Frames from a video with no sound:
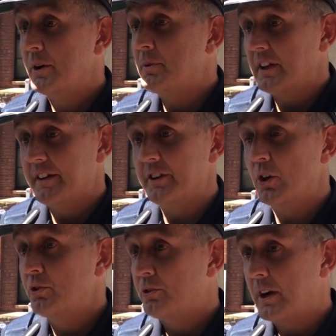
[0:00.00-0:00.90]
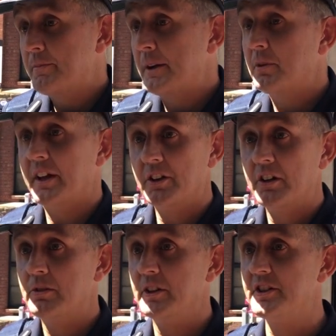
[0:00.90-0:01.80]
We believe that all three people are
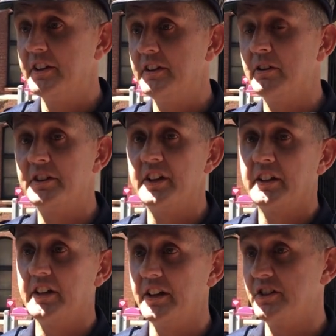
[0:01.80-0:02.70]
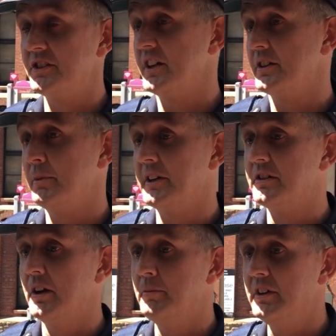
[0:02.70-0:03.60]
known to each other. Their exact connection is yet to be
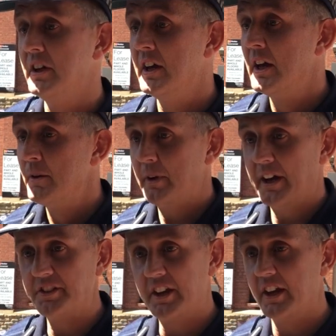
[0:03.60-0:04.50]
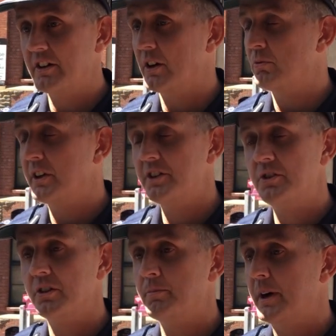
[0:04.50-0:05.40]
determined. But as again, I'll
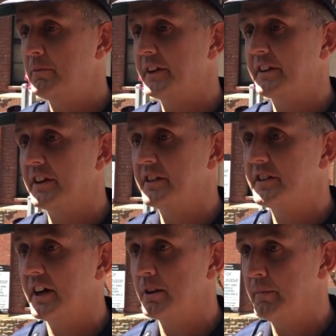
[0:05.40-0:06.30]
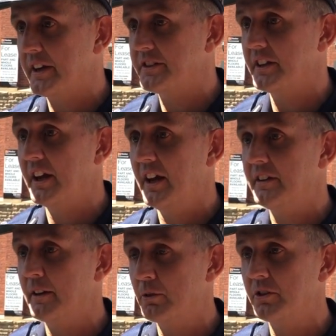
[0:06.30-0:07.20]
reassure the public that the matter's in
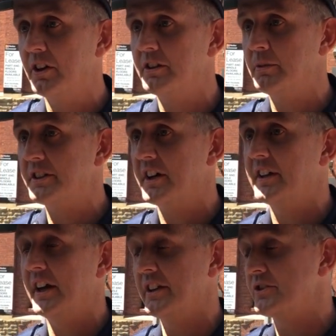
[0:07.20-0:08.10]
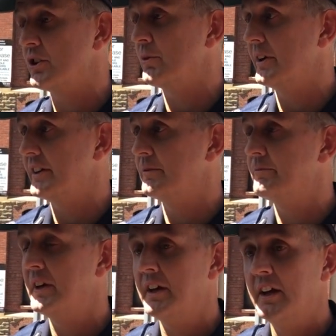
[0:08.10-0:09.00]
hand, they're all known to each other, and it's not random.
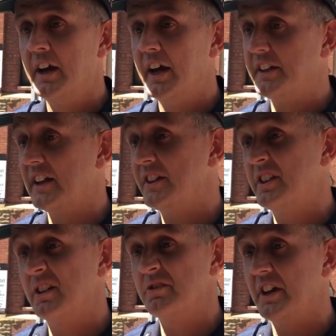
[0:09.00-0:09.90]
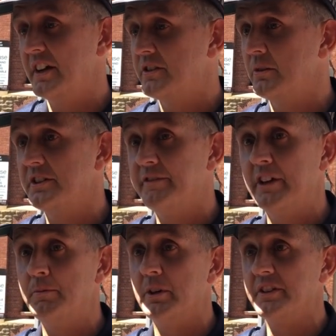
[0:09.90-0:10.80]
And the last thing I'll say too is if
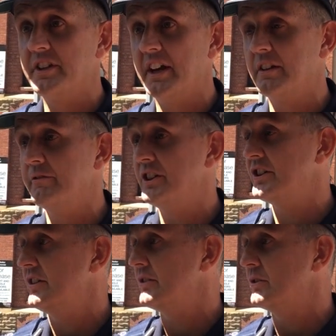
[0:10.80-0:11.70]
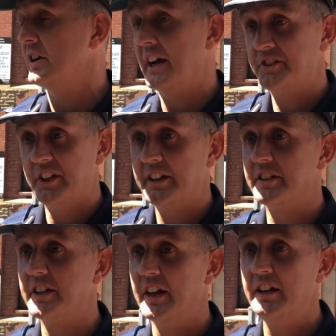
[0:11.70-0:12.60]
anybody's taken vision or has seen it
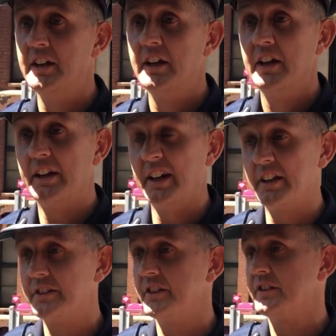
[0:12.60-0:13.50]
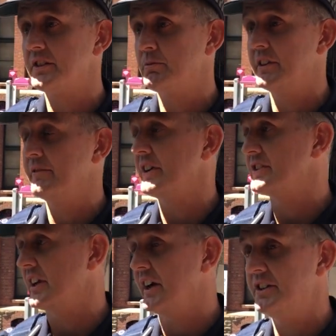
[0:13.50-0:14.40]
today and they can assist us with the
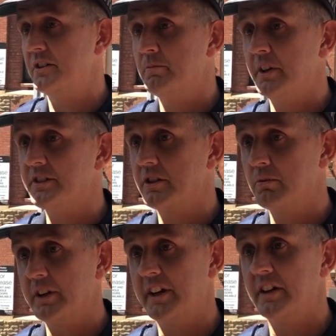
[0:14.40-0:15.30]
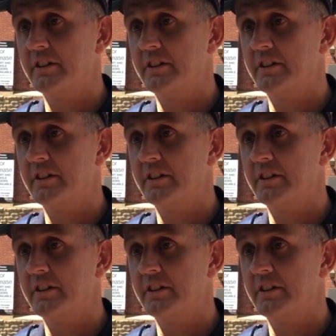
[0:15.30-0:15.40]
investigation, please call 1-800-330.